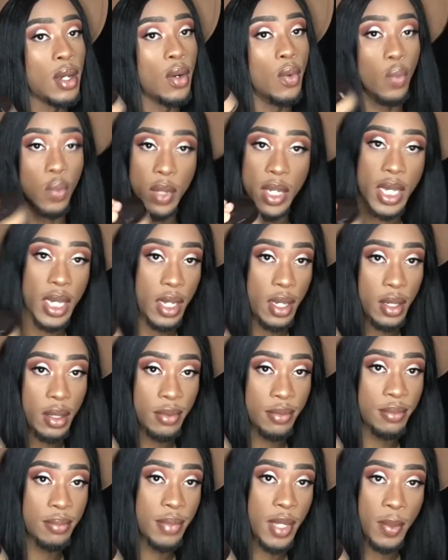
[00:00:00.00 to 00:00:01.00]
We,
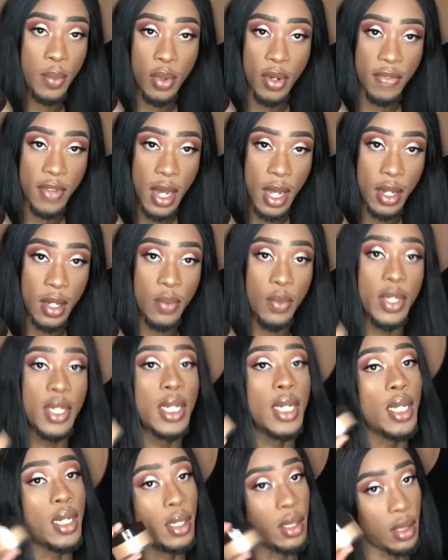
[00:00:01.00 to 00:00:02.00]
people of color, we
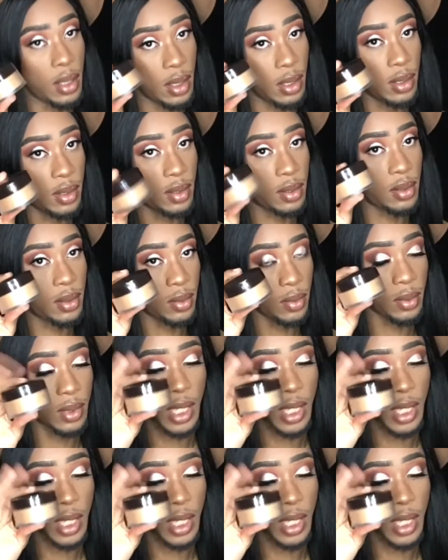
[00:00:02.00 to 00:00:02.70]
needed this.